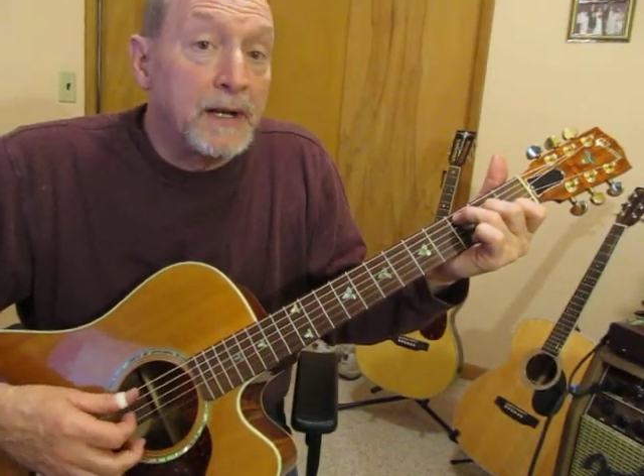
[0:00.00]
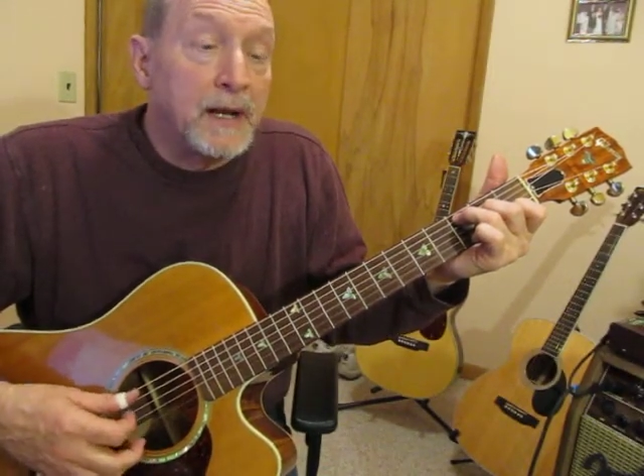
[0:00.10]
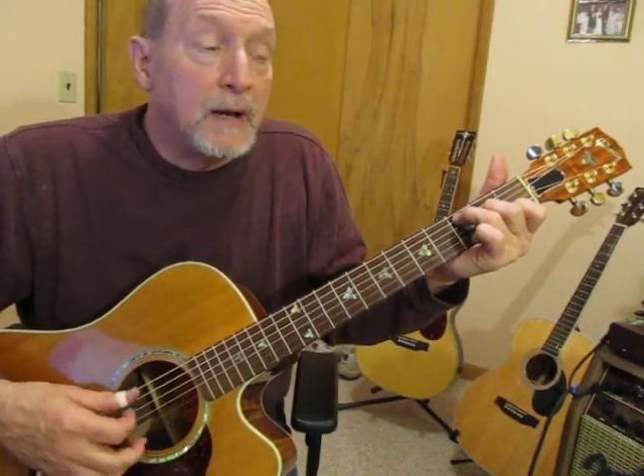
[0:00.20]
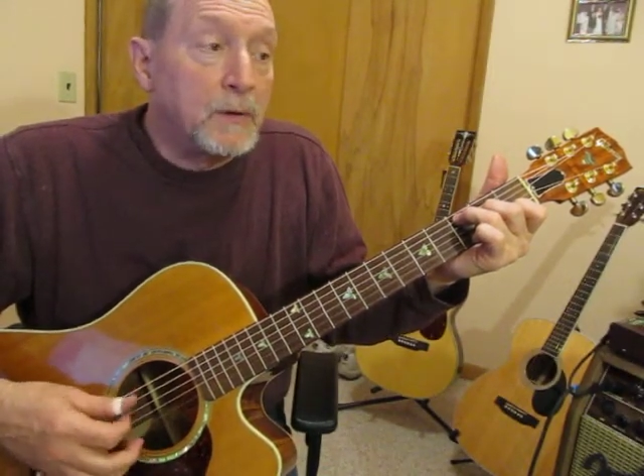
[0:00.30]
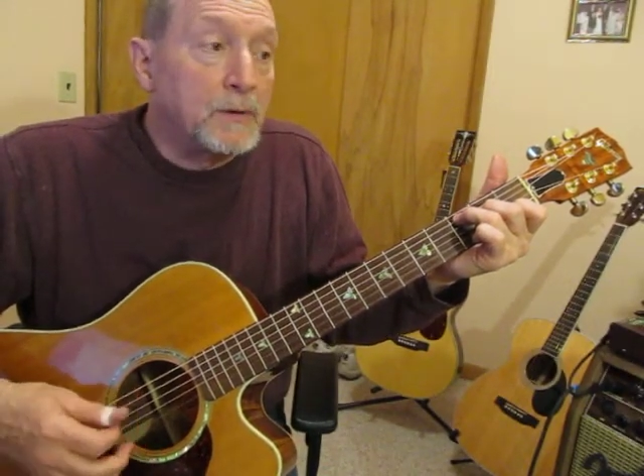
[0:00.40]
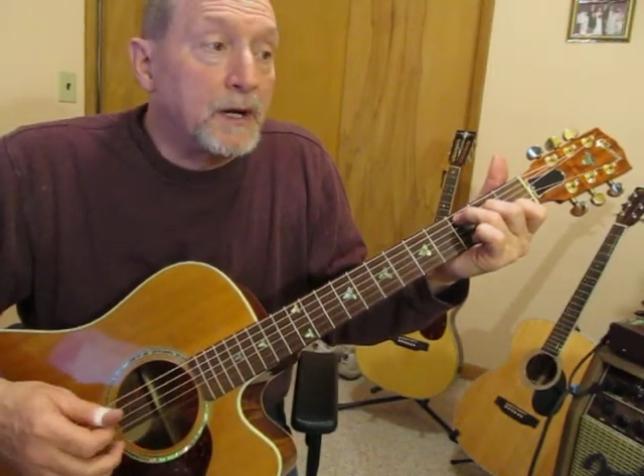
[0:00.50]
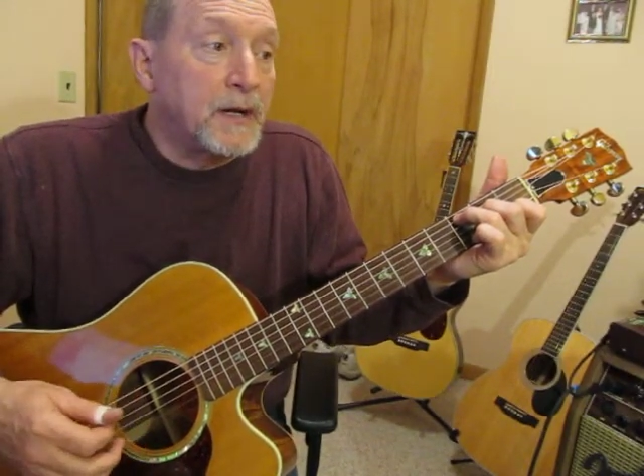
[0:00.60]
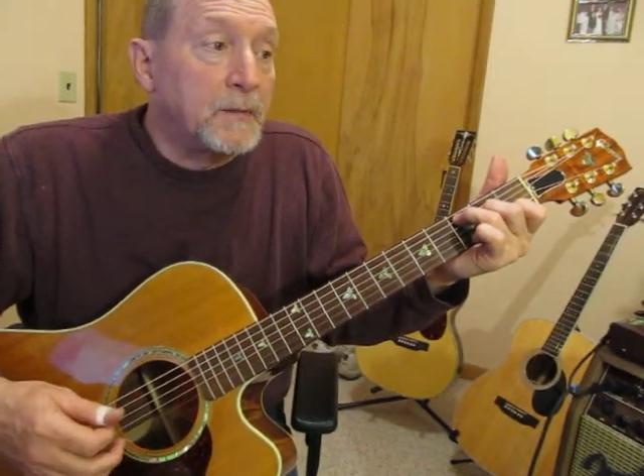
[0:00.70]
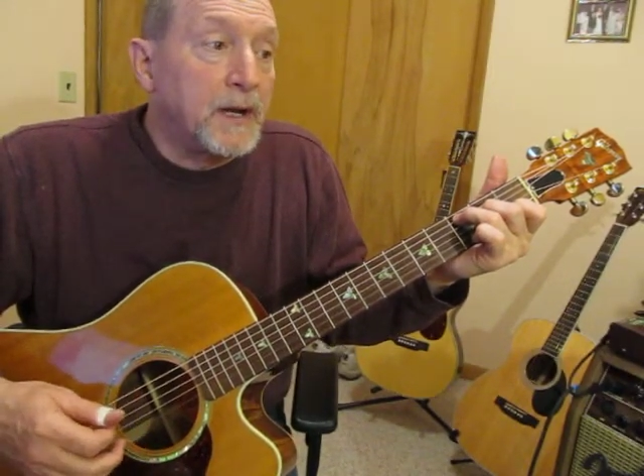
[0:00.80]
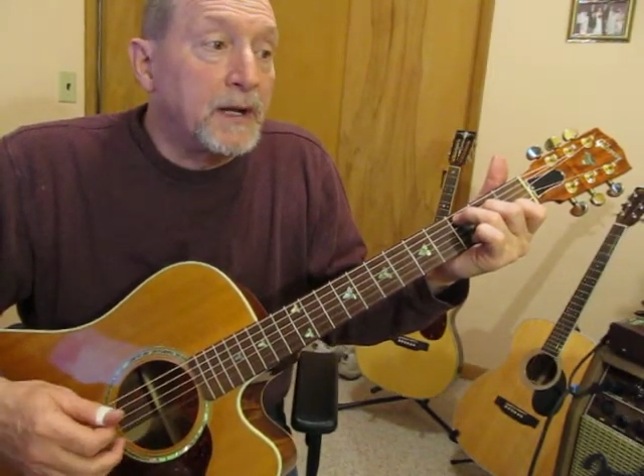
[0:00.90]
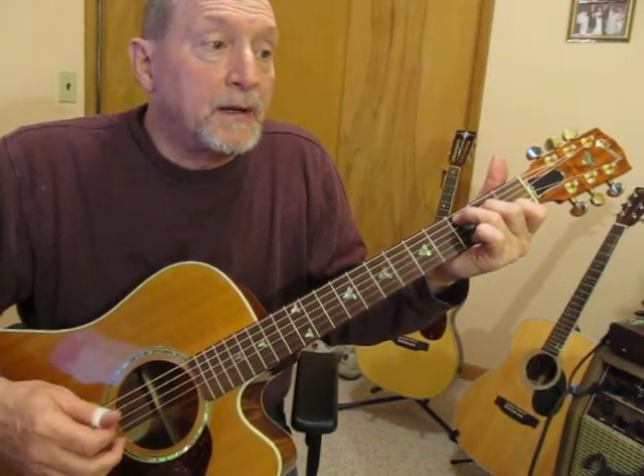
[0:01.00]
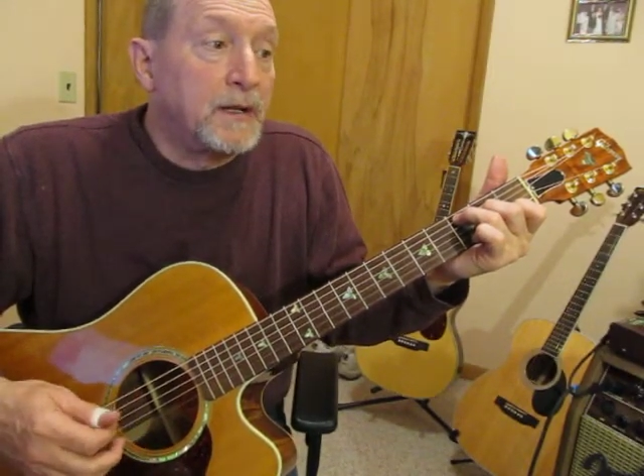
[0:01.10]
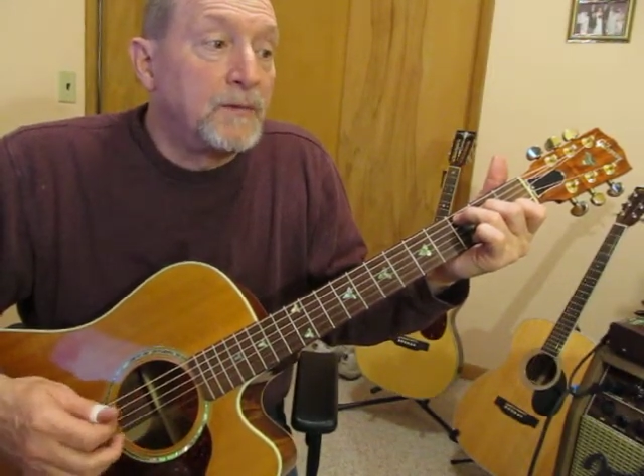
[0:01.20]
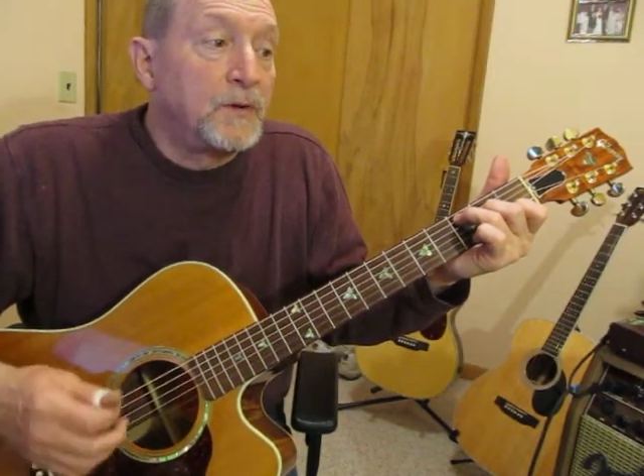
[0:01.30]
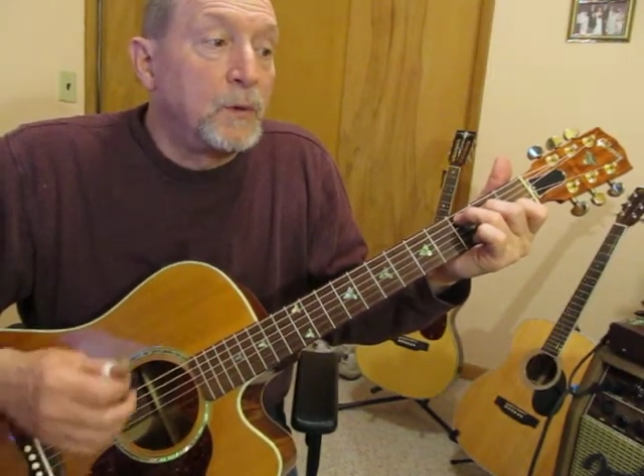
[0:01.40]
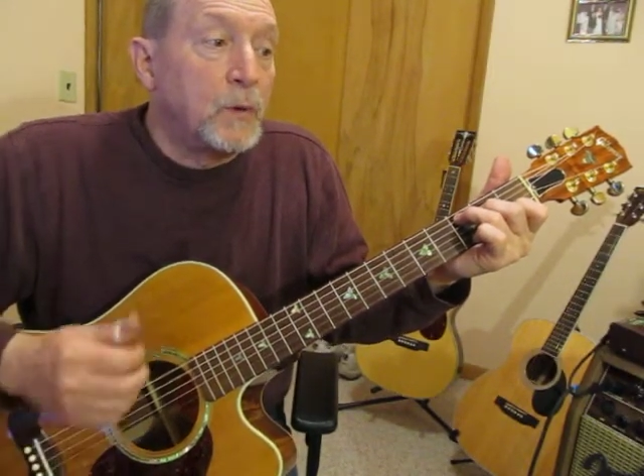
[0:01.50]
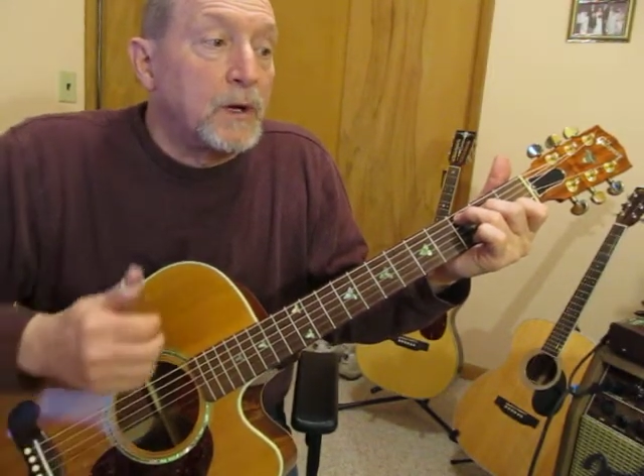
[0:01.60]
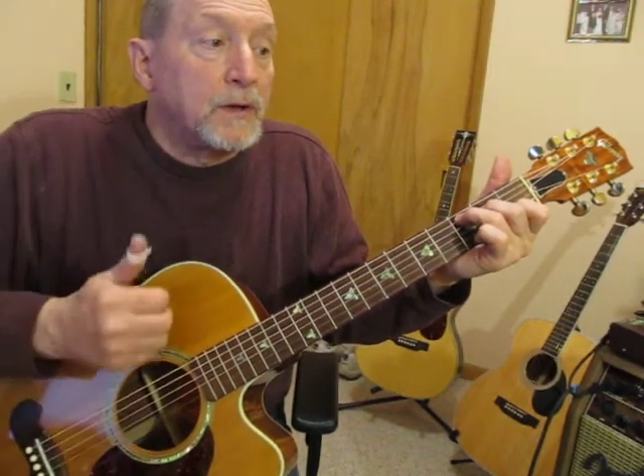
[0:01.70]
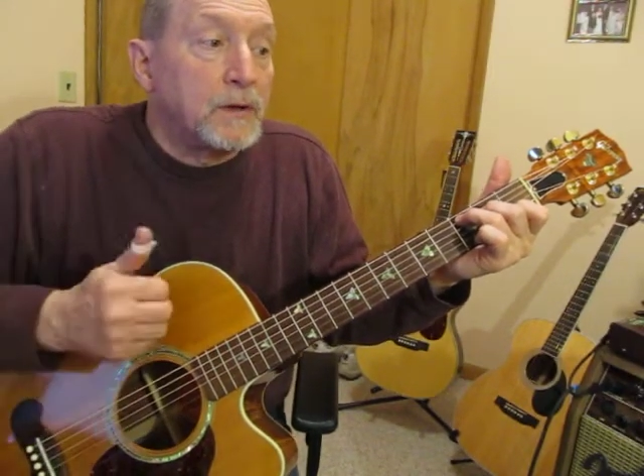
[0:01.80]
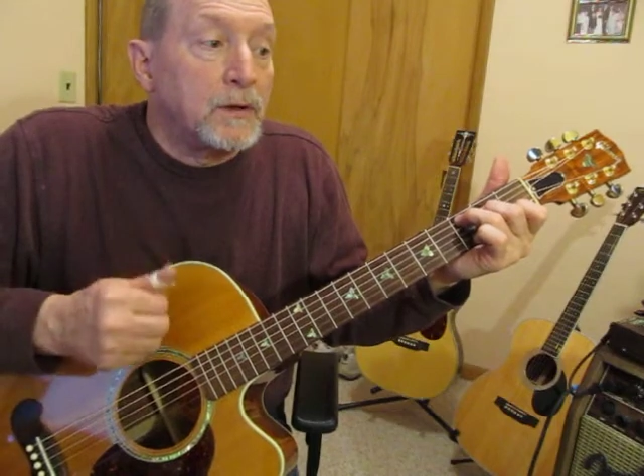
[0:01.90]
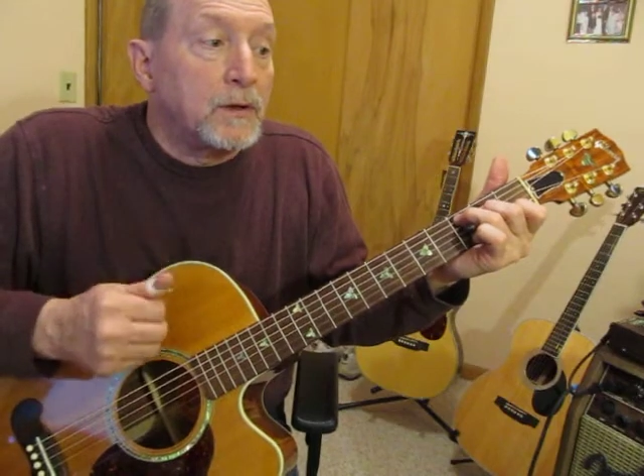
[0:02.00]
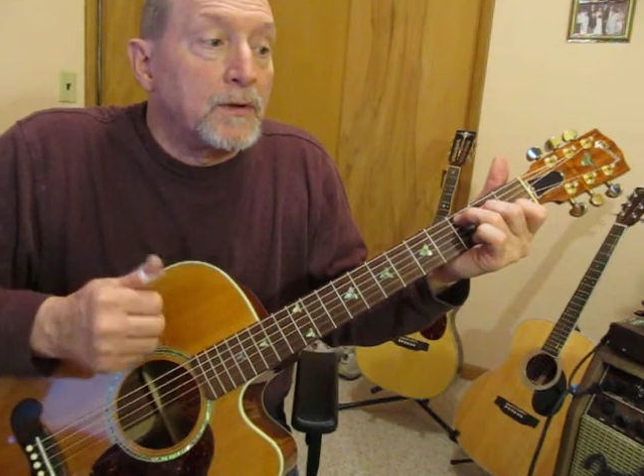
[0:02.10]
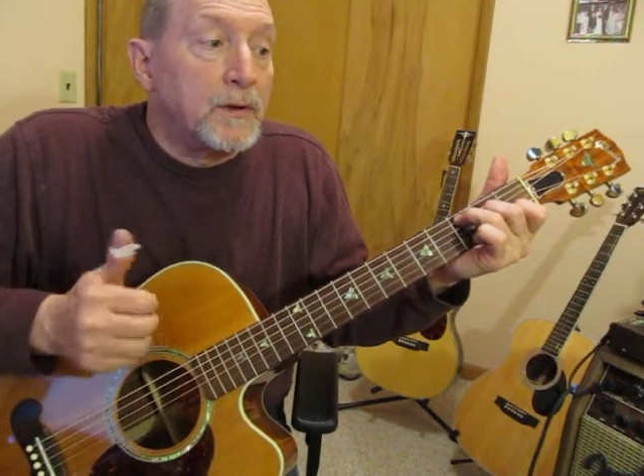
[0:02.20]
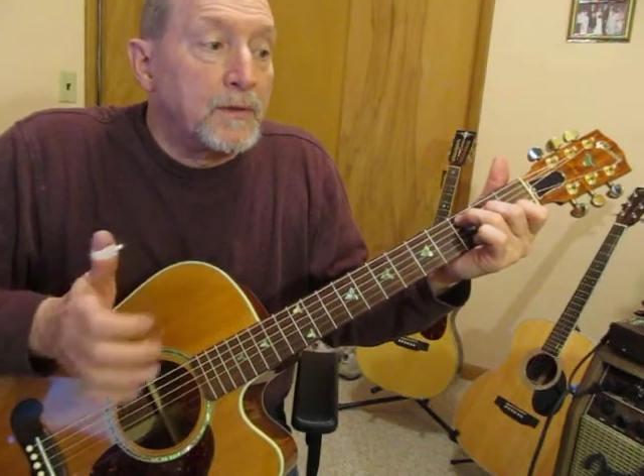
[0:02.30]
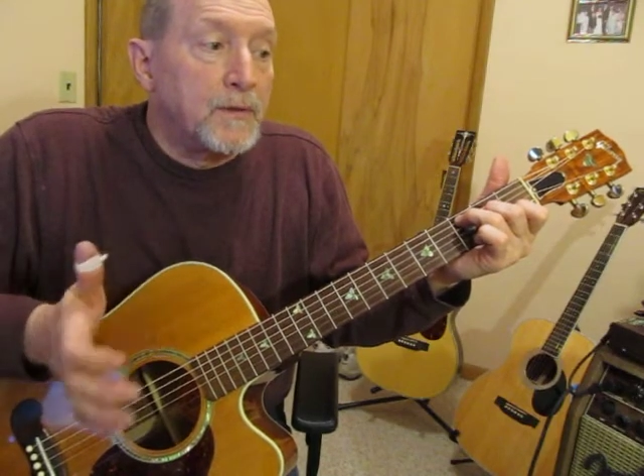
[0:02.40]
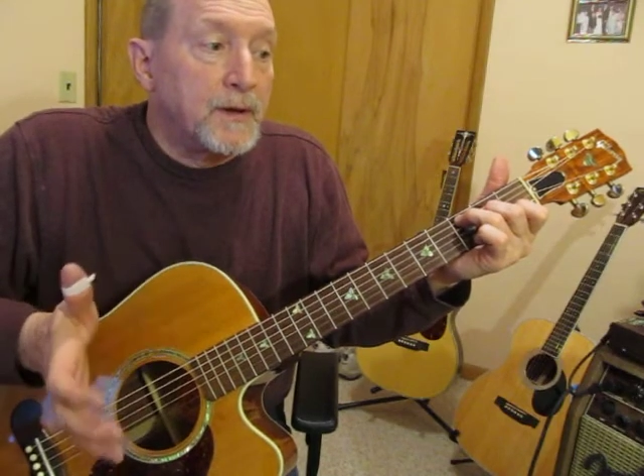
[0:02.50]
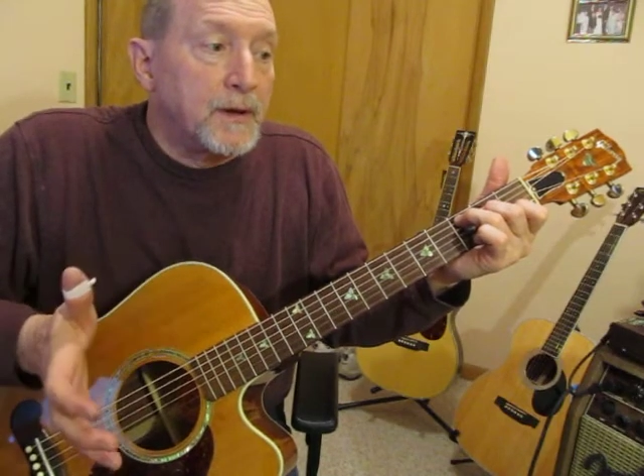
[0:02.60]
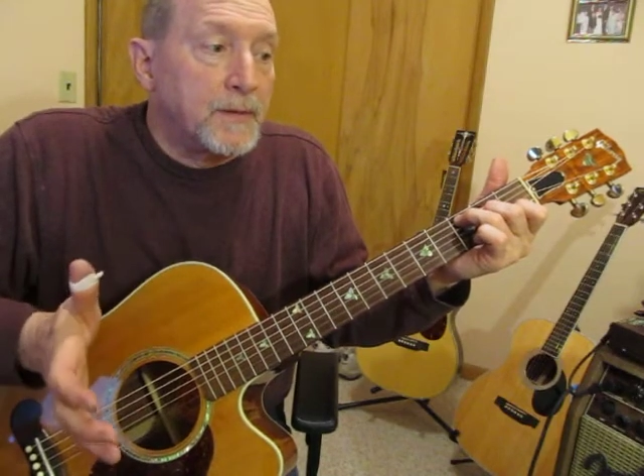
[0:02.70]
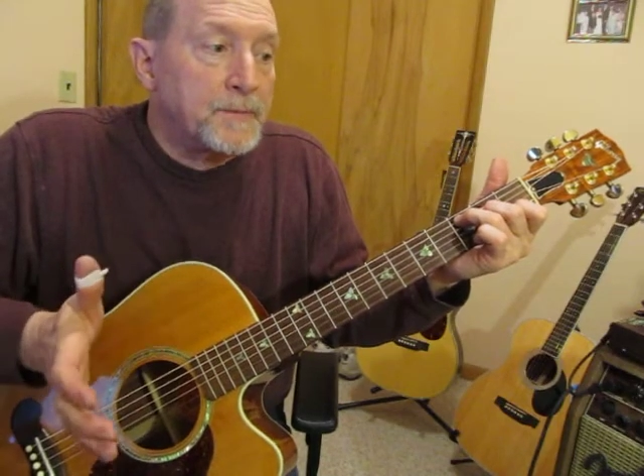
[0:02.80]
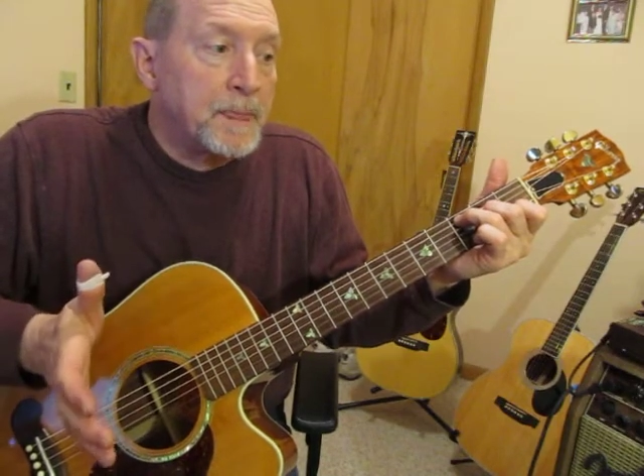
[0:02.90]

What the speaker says: And I would recommend, if you want to learn the